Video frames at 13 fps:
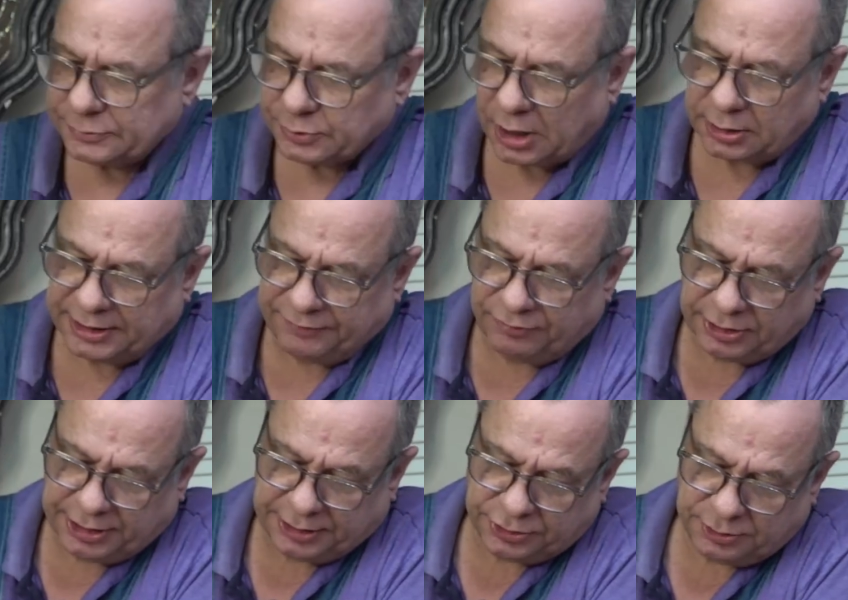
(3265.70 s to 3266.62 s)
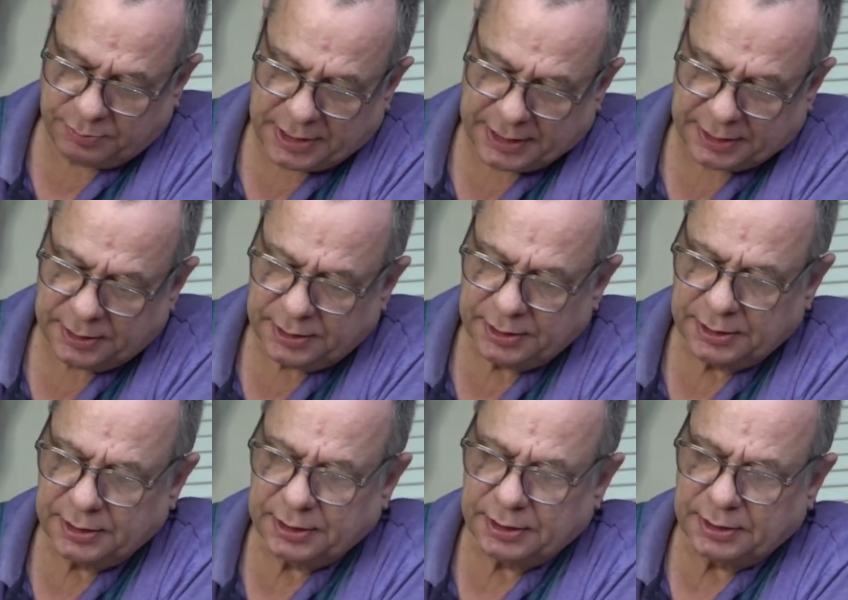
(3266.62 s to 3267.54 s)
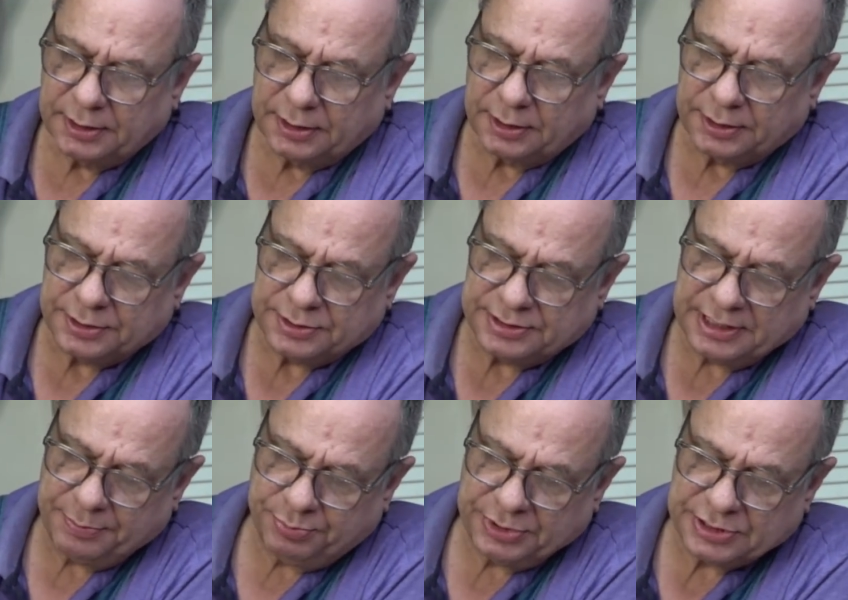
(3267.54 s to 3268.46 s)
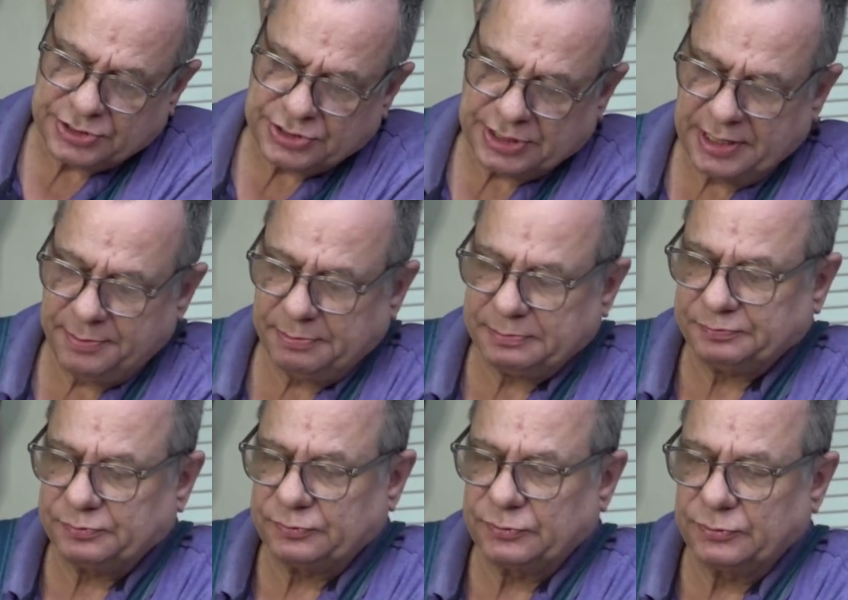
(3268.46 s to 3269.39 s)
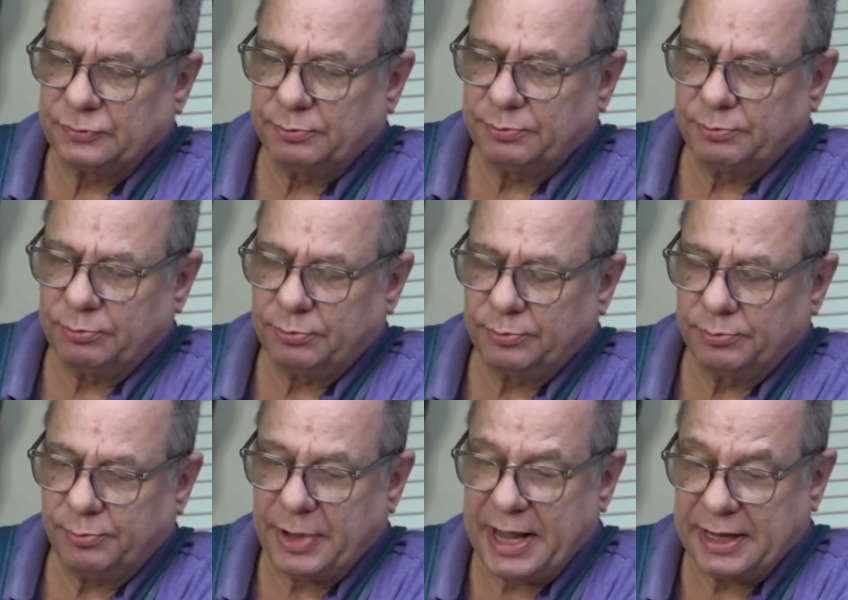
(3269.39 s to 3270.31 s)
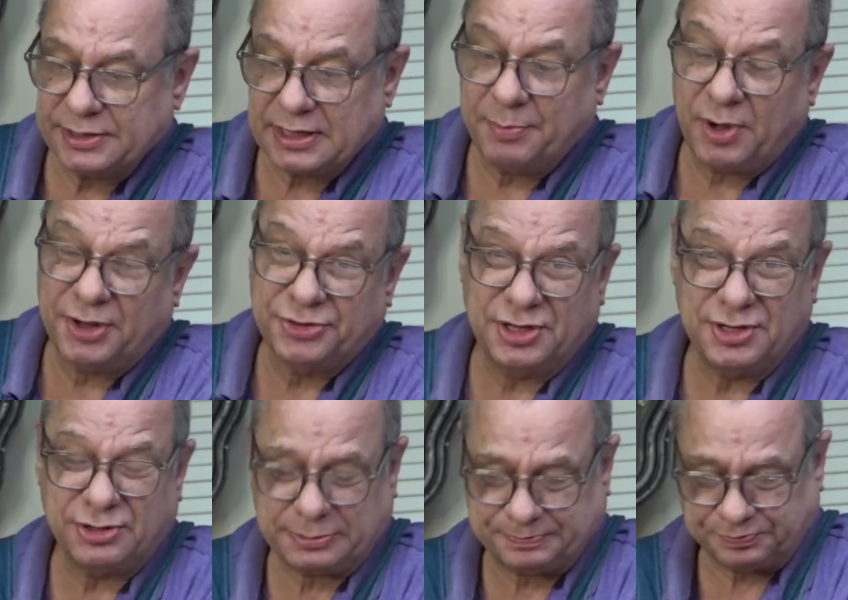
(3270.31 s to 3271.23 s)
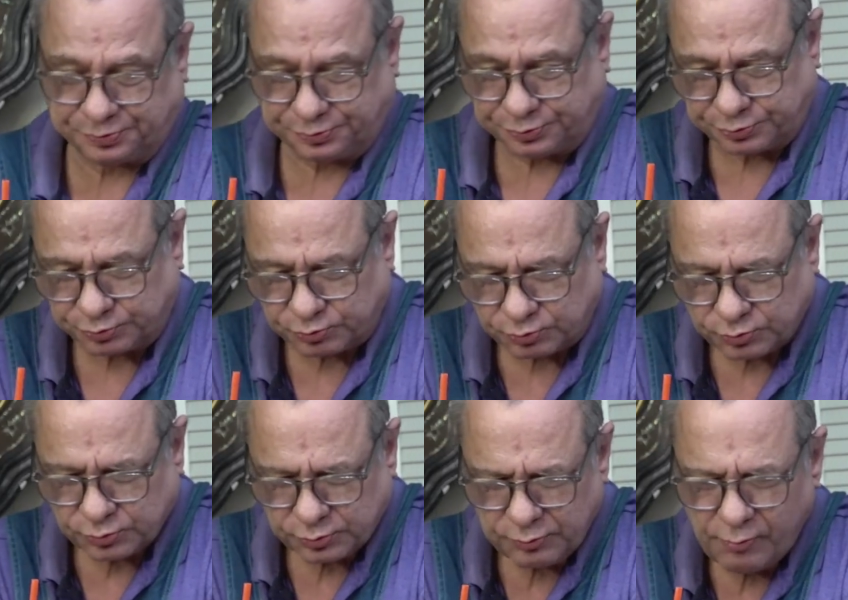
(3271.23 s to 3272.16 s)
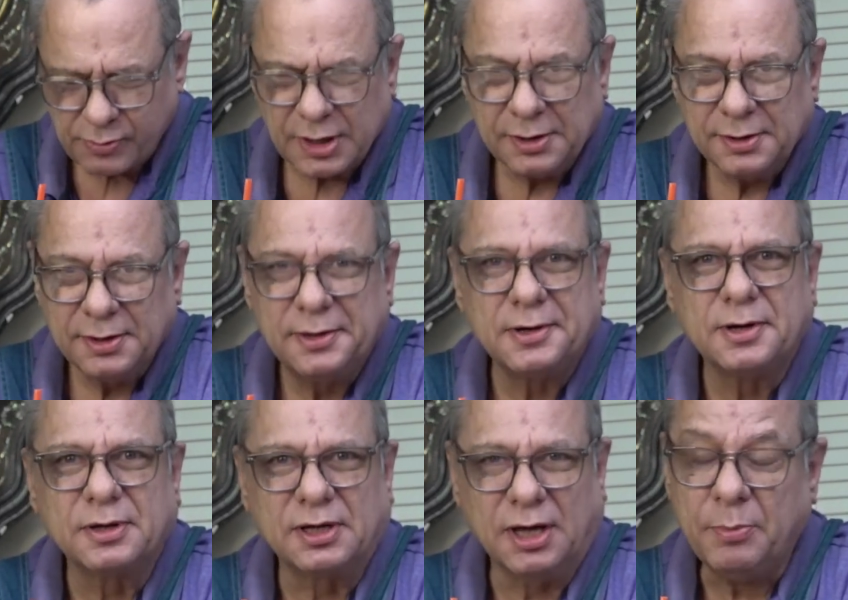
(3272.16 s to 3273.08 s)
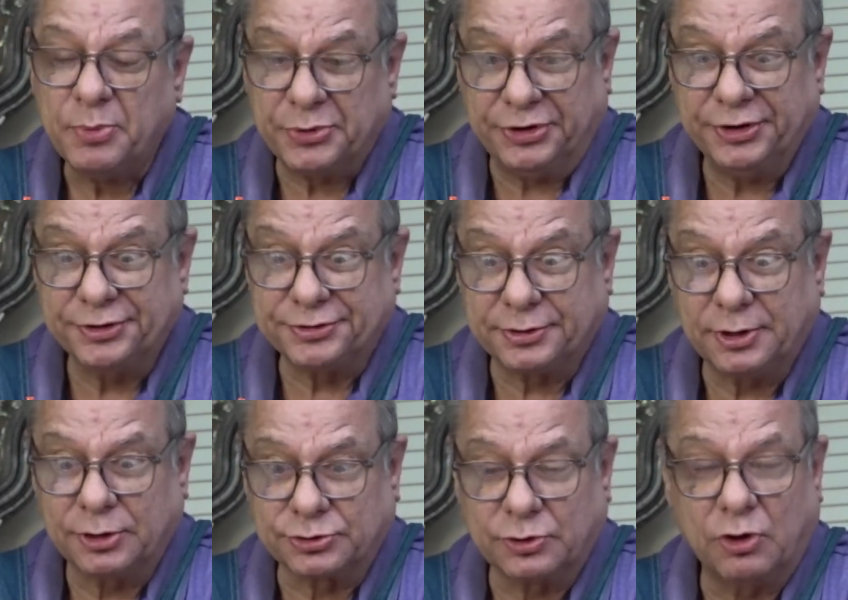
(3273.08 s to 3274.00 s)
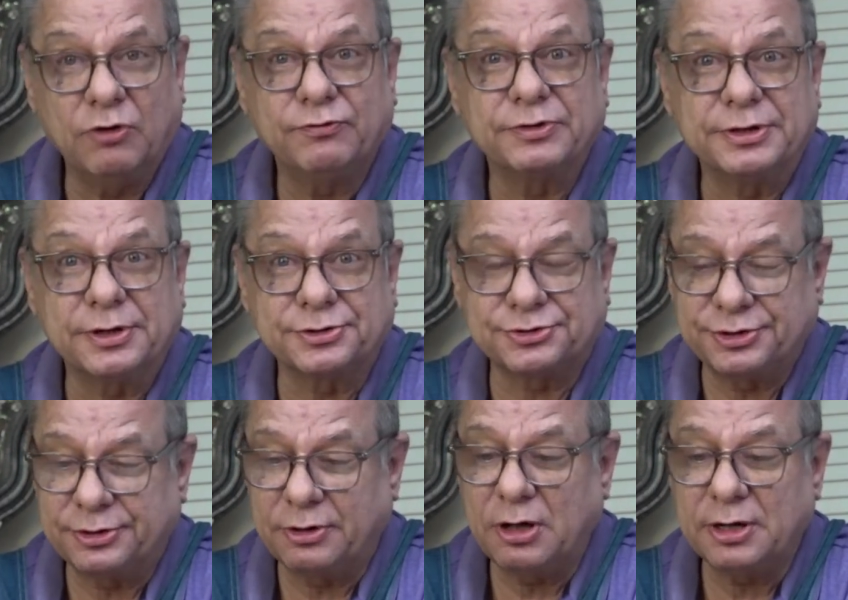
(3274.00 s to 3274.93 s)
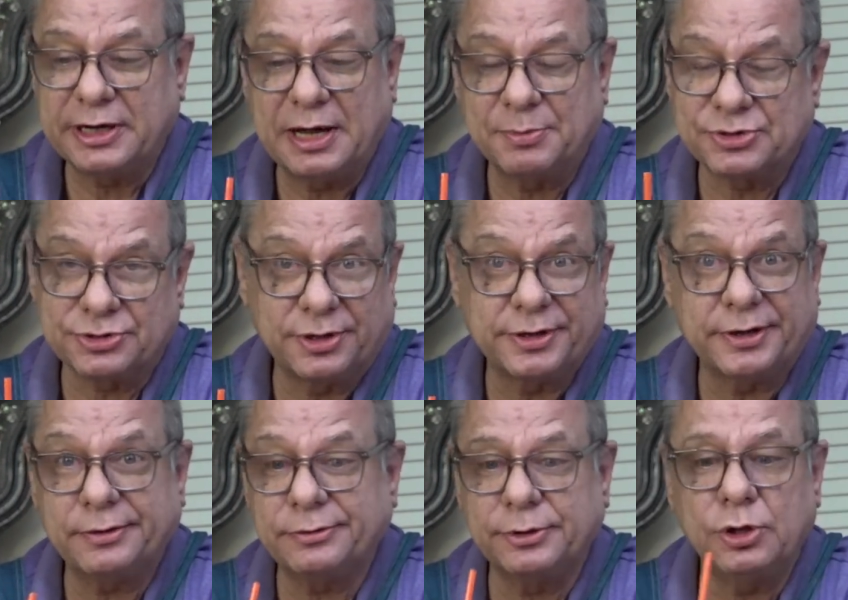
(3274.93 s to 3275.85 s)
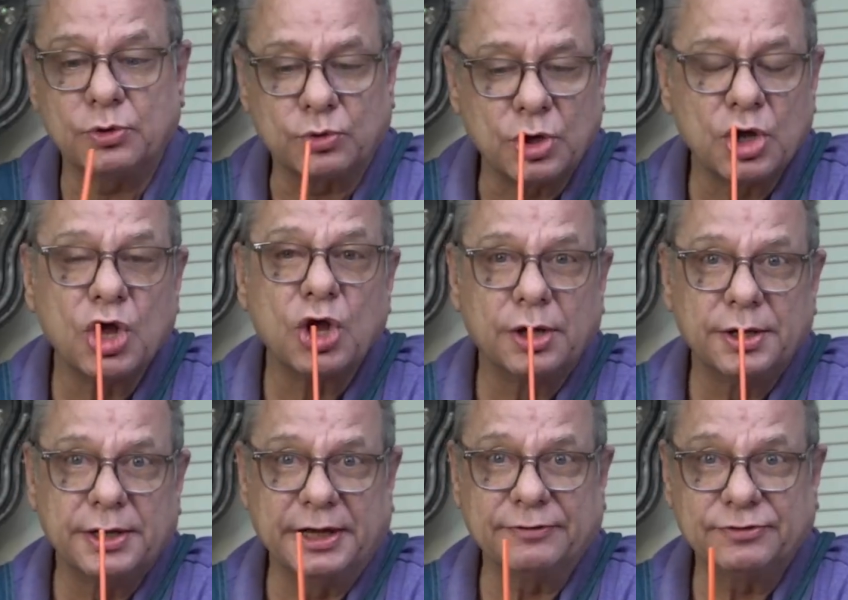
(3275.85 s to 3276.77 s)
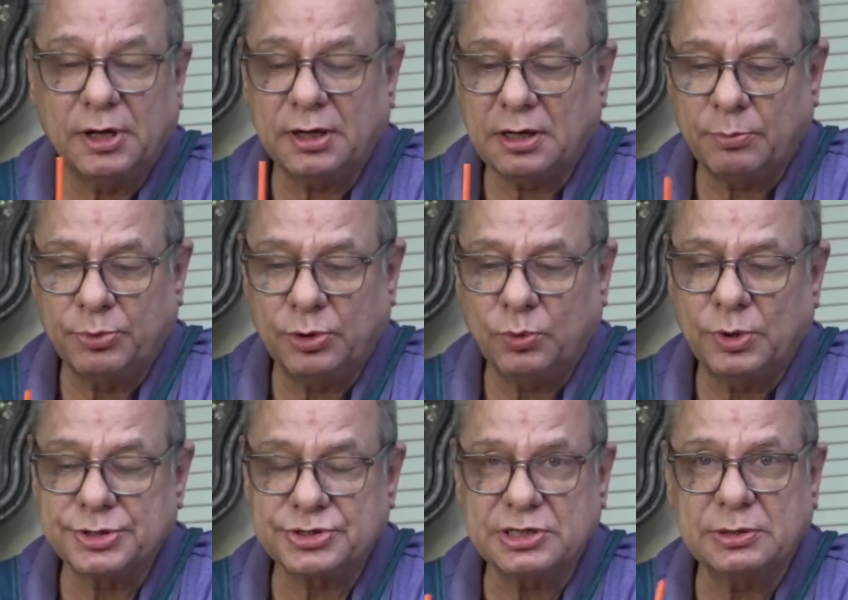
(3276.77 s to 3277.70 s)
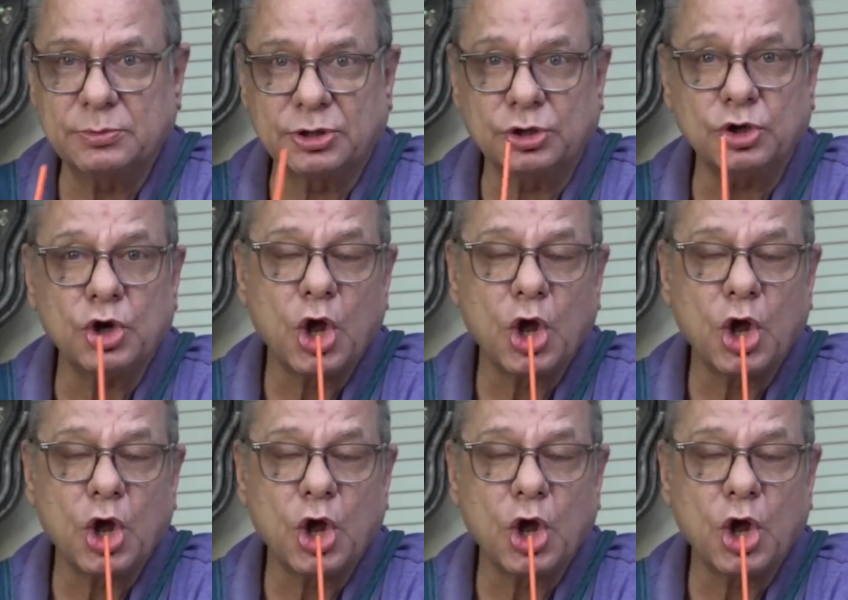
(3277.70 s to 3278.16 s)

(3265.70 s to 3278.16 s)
I'll leave a link to my Zip and Sit bags. I bought these a couple years ago, so hopefully they're still on Amazon. I don't know. If not, I'll put one similar.